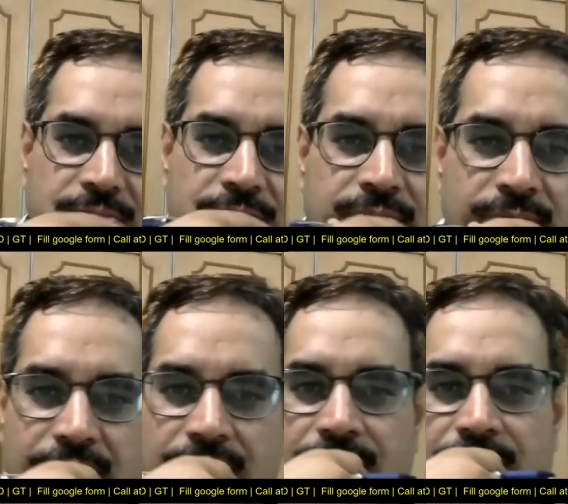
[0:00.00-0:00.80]
sir.
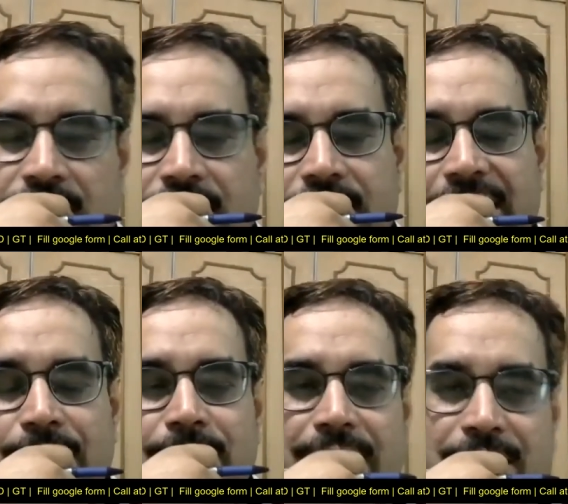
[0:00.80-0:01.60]
Tell
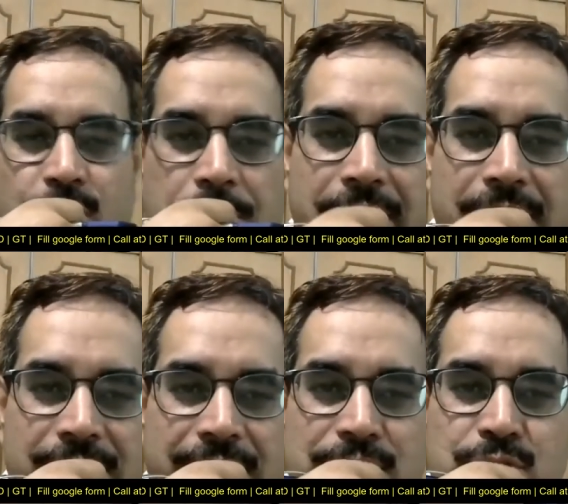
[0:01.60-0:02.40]
me any optical
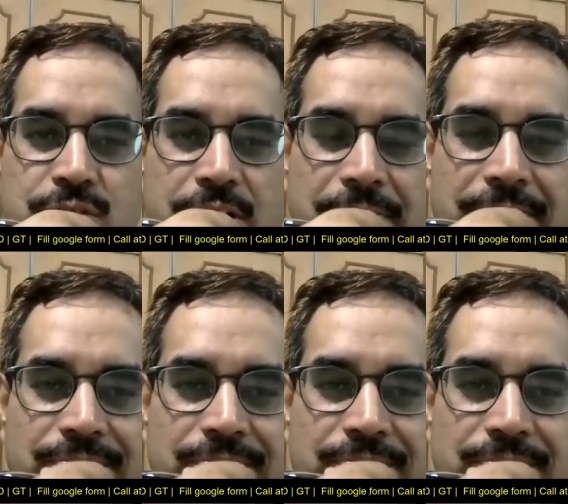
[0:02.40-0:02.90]
transducer.